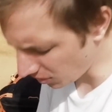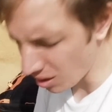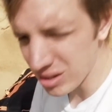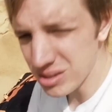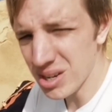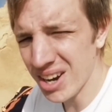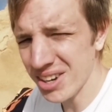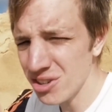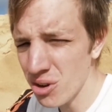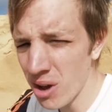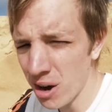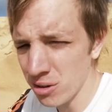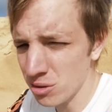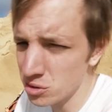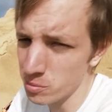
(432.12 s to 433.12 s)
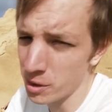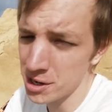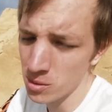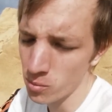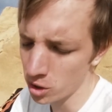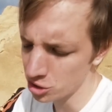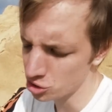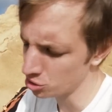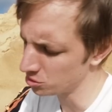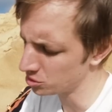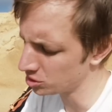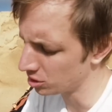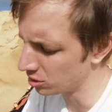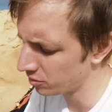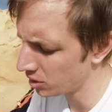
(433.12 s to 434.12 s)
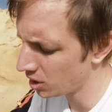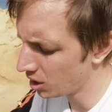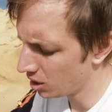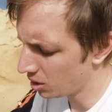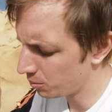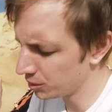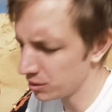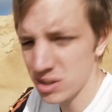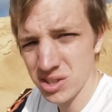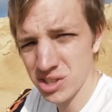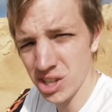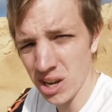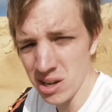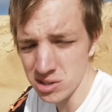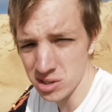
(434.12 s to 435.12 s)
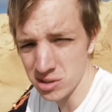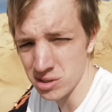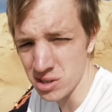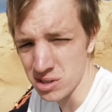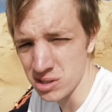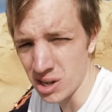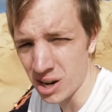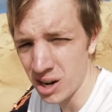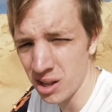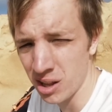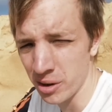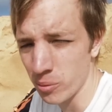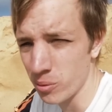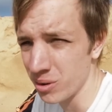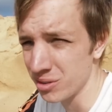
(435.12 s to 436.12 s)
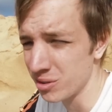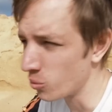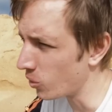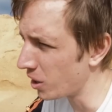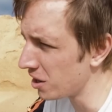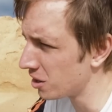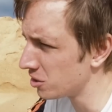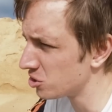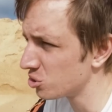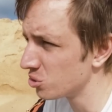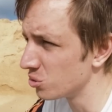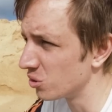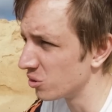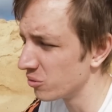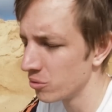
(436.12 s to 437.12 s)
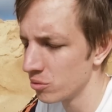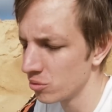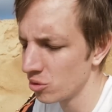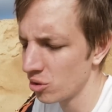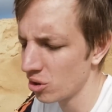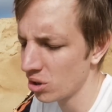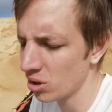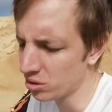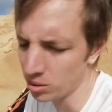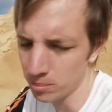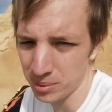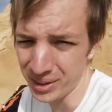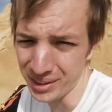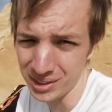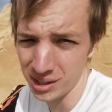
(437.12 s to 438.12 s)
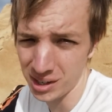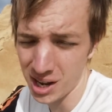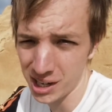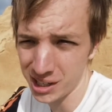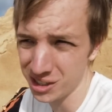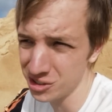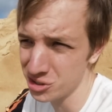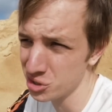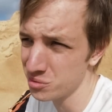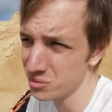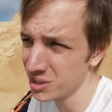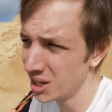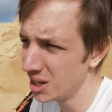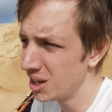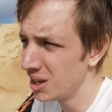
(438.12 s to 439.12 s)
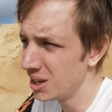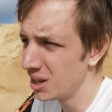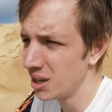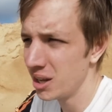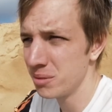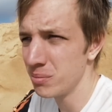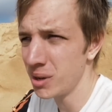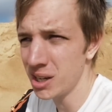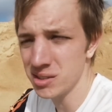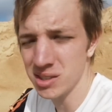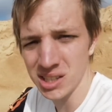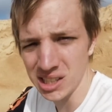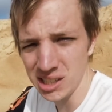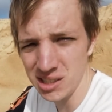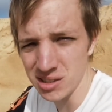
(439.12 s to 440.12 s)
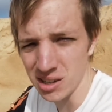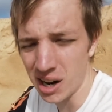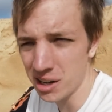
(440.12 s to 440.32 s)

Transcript: So I knew how to use my EM1 shoot surf, but this changes the style, the way I shoot completely. I can just, it makes it easier.